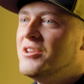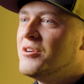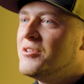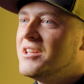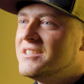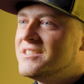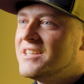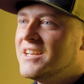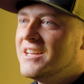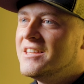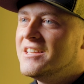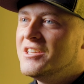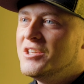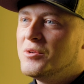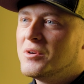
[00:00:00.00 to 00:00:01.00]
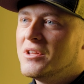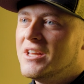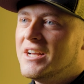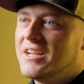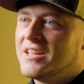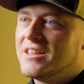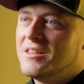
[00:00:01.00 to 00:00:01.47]
You know, they say that you are
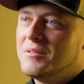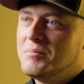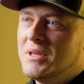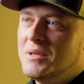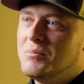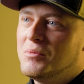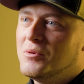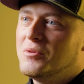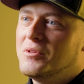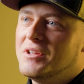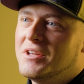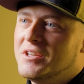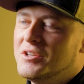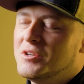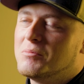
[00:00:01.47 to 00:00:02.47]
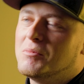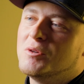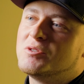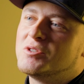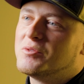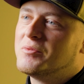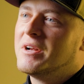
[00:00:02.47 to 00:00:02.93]
like the people that you're
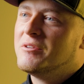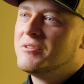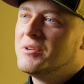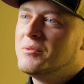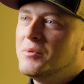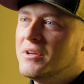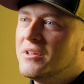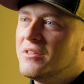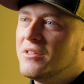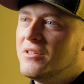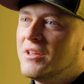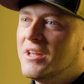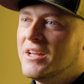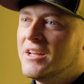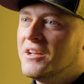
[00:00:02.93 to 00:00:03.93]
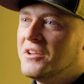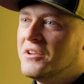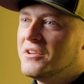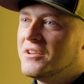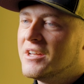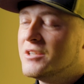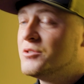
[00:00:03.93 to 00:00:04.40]
most surrounded with,
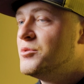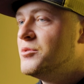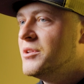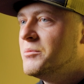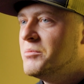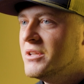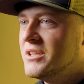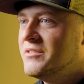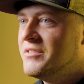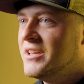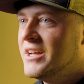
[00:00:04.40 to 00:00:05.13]
and I truly believe